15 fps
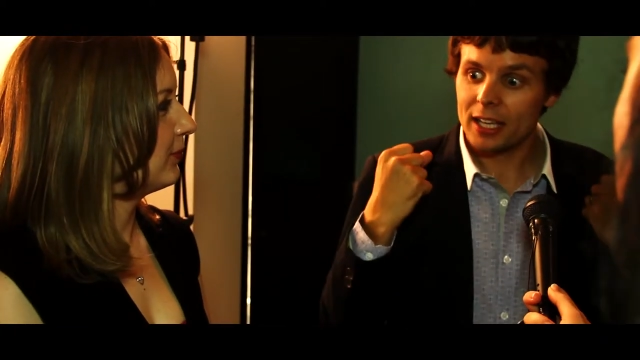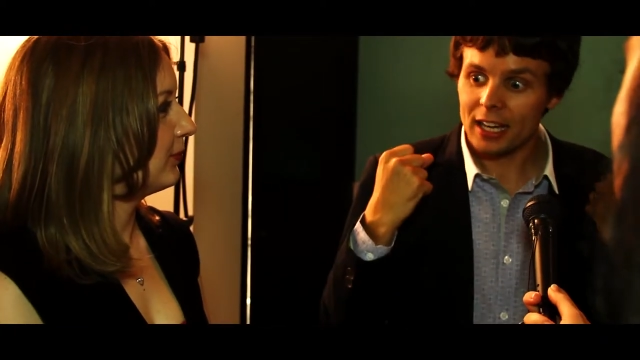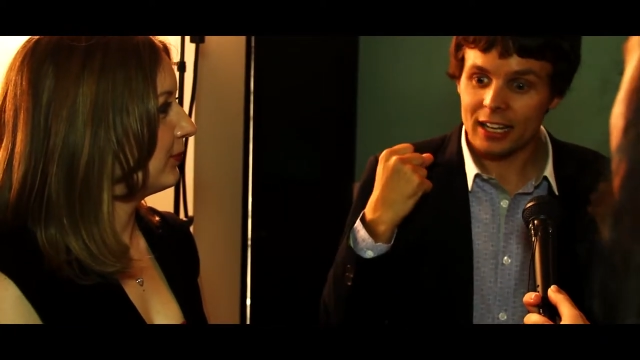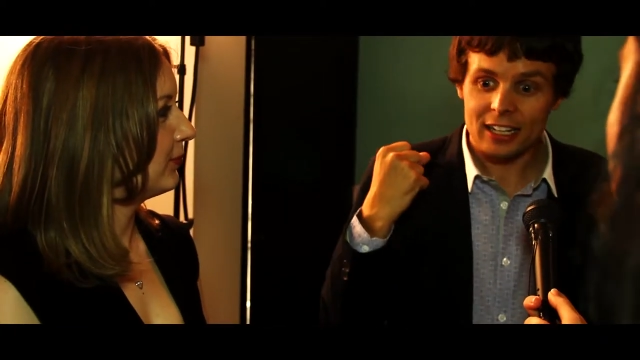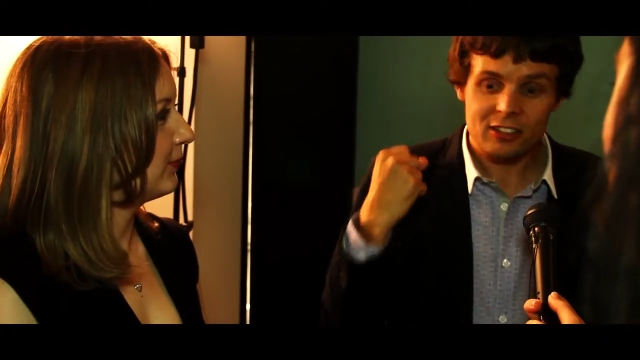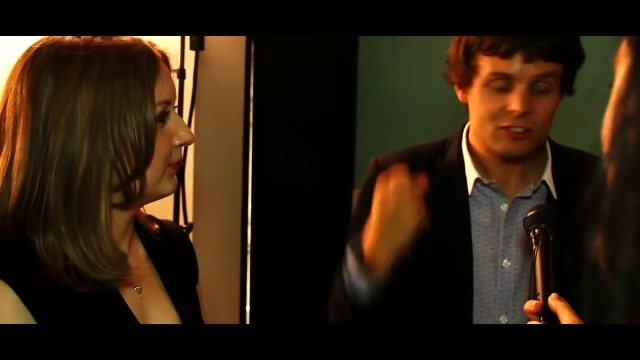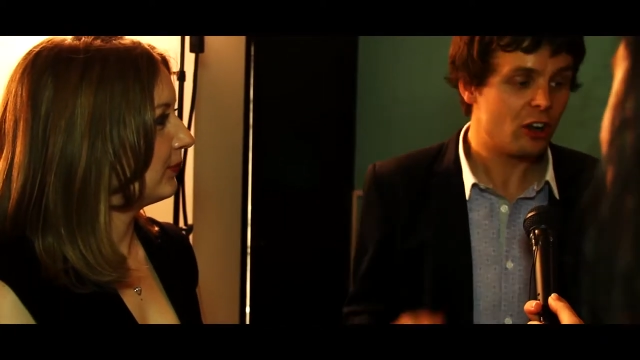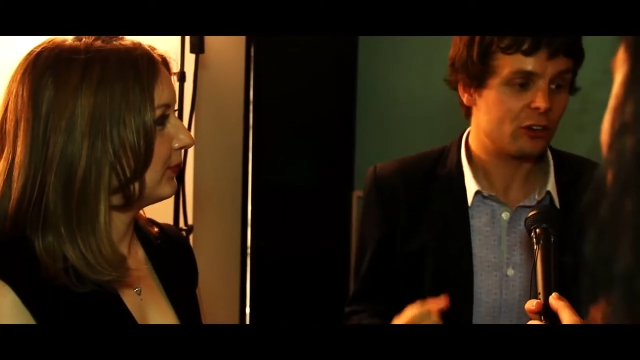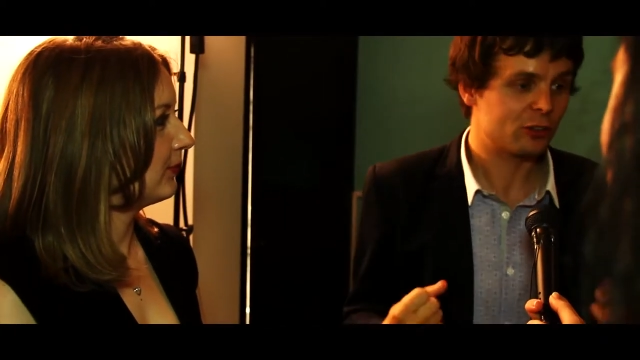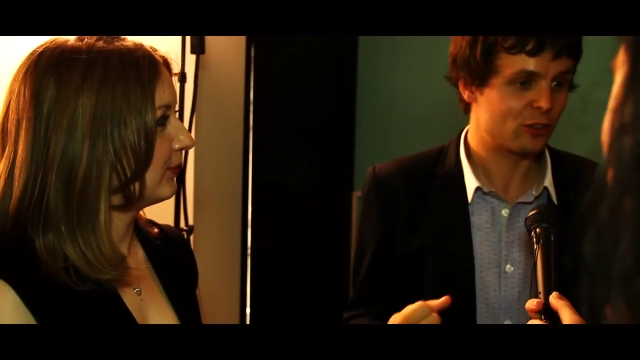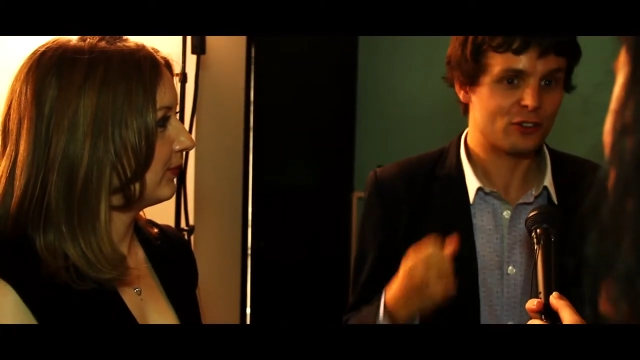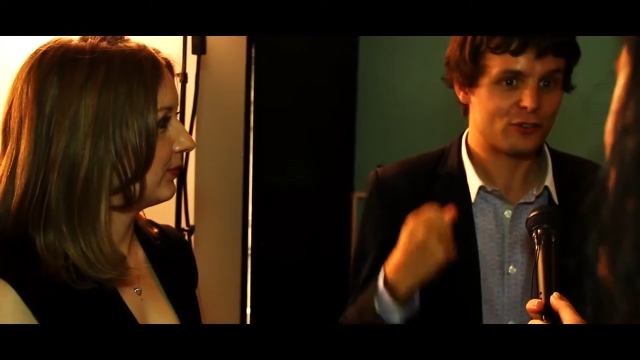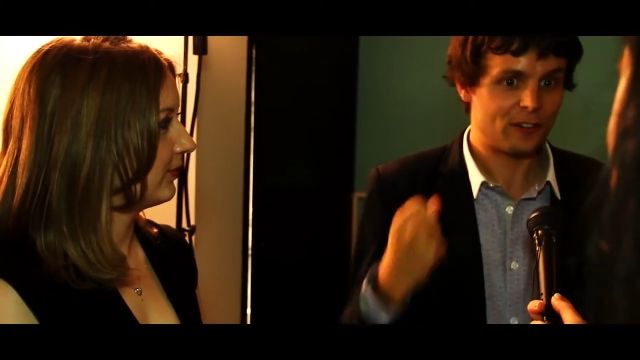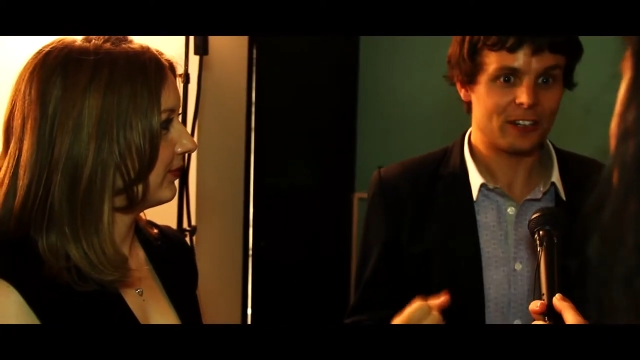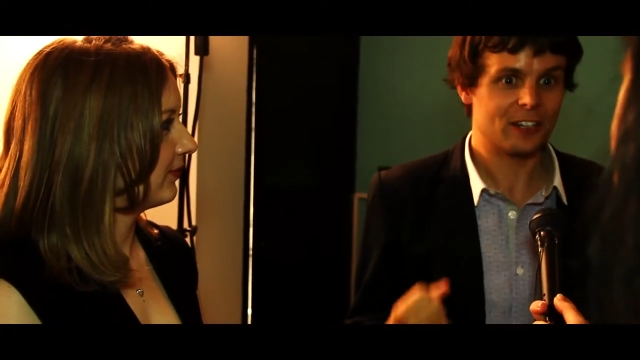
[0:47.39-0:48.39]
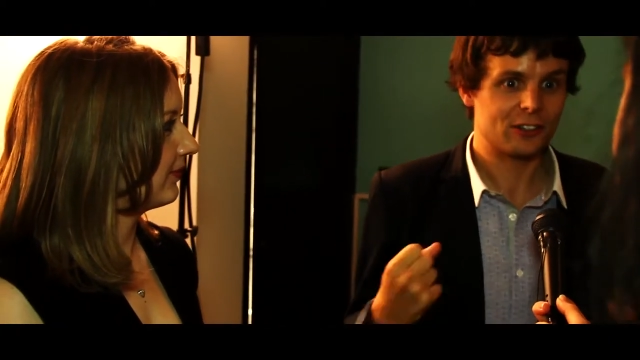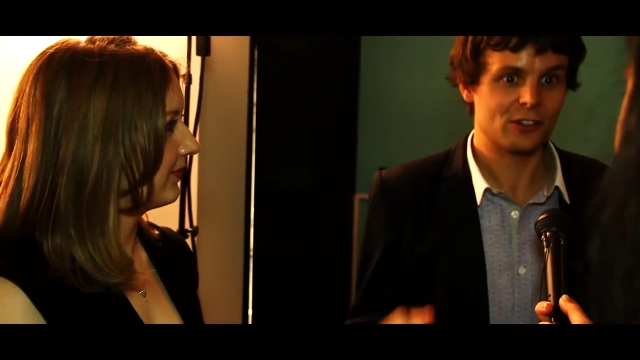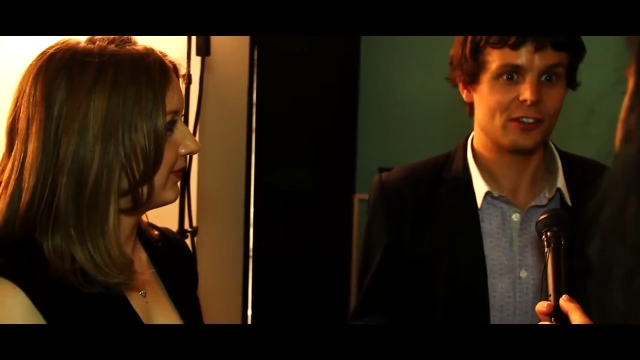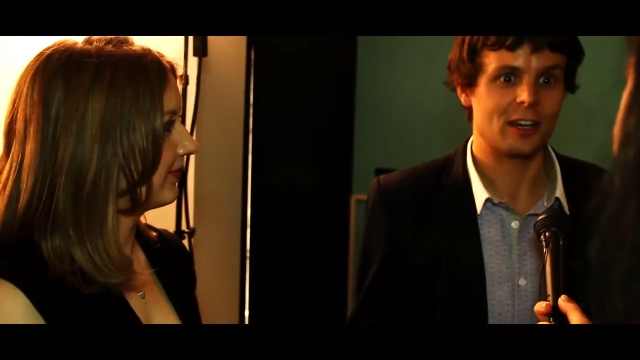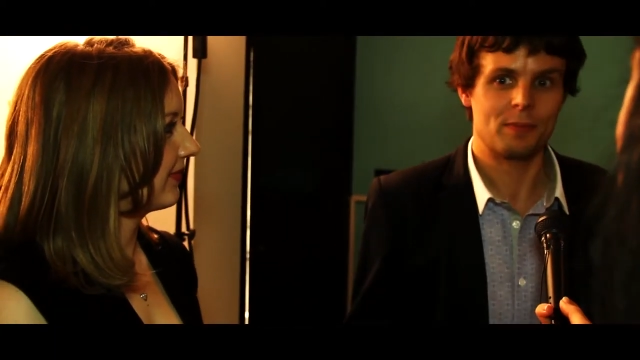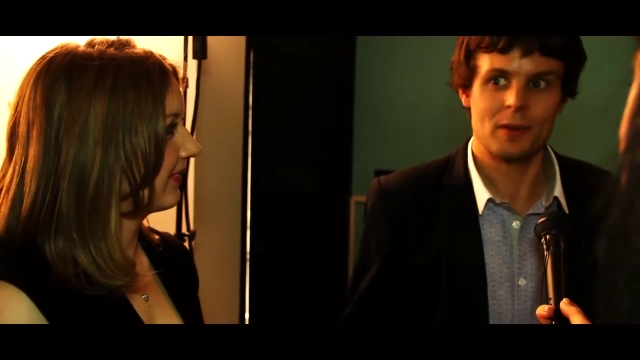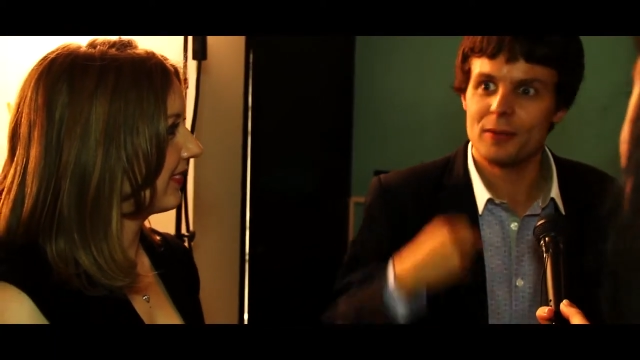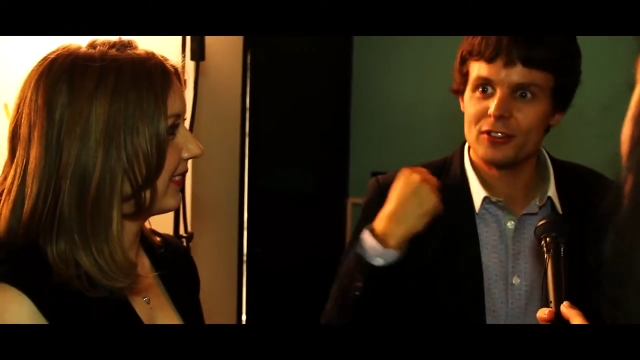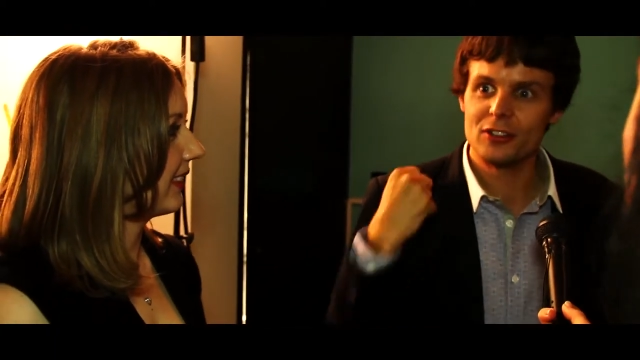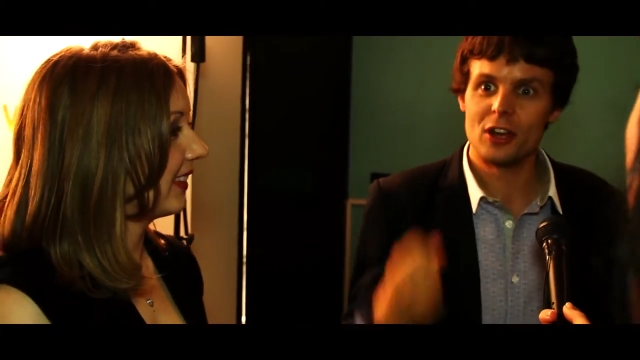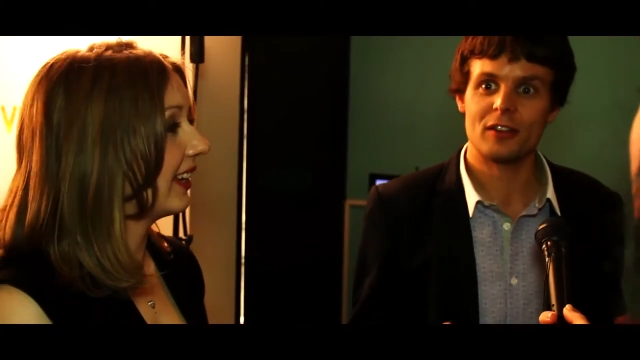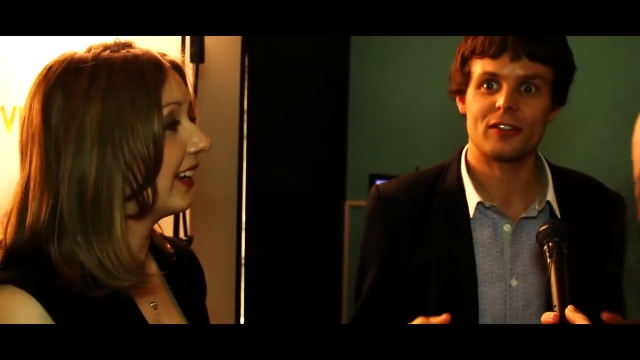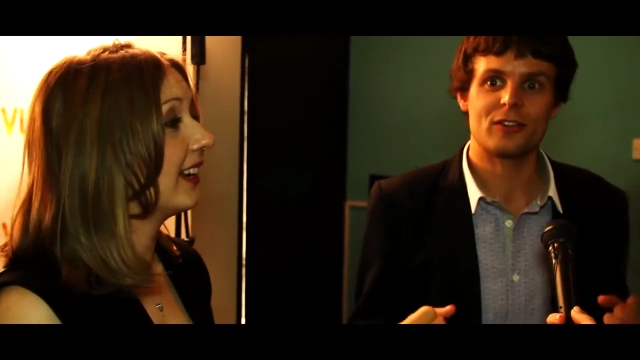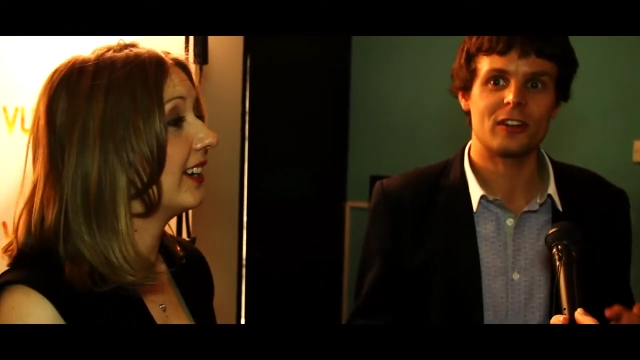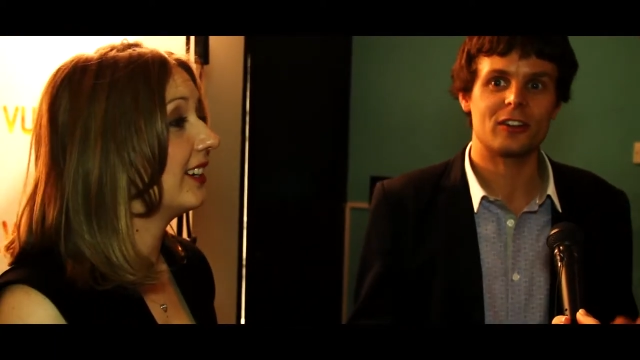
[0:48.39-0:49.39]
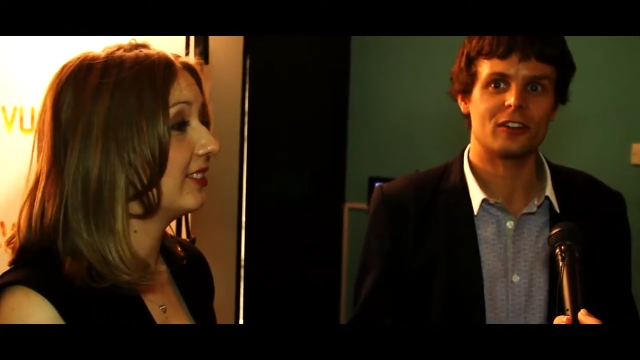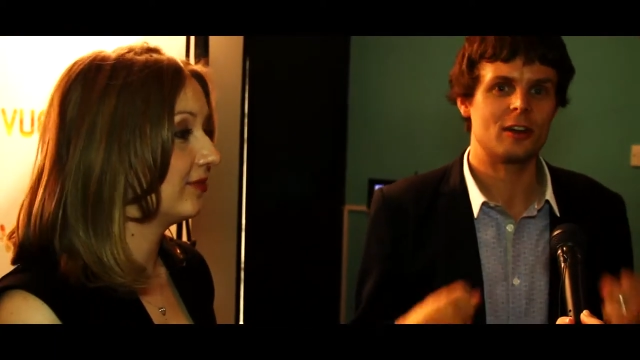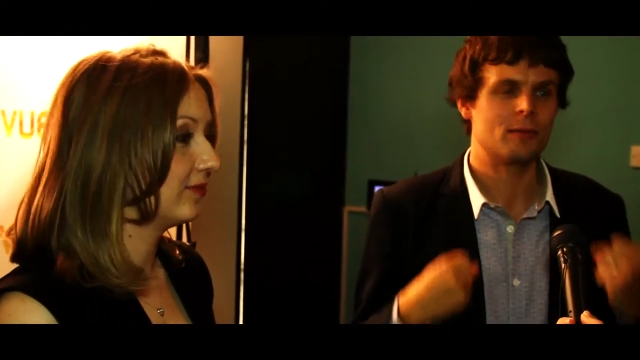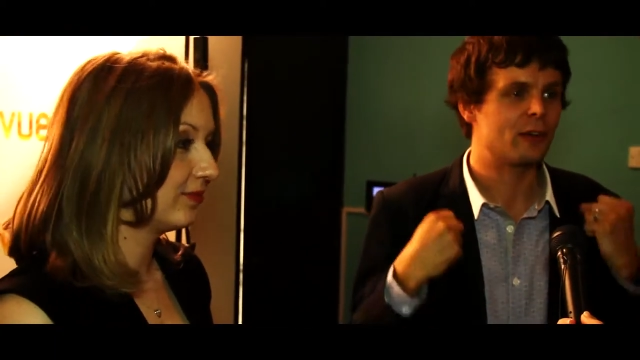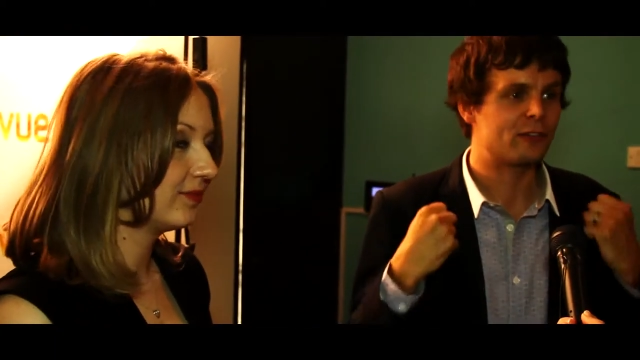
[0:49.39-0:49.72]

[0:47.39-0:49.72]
And he's not just Freddy Krueger. People know he's Freddy Krueger,